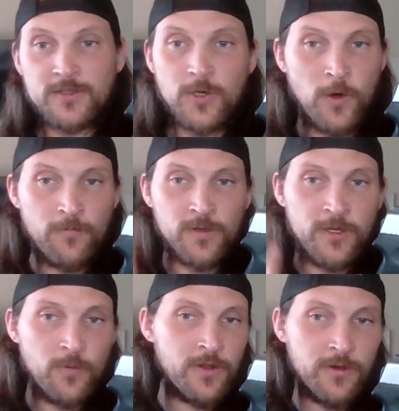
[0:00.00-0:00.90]
So hopefully,
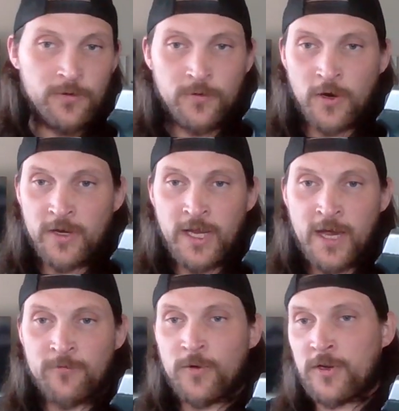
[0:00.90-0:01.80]
whether you already
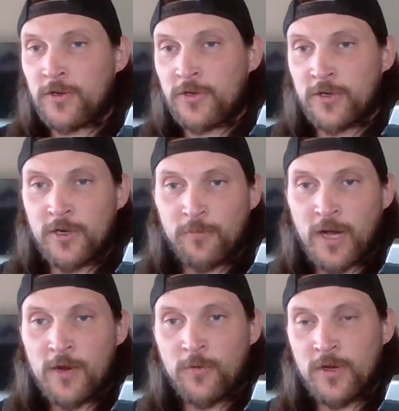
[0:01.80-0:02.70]
have one or you're going to
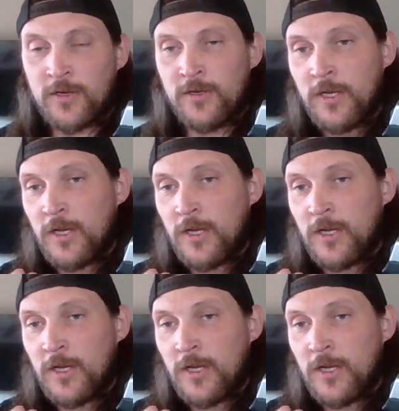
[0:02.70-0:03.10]
buy one,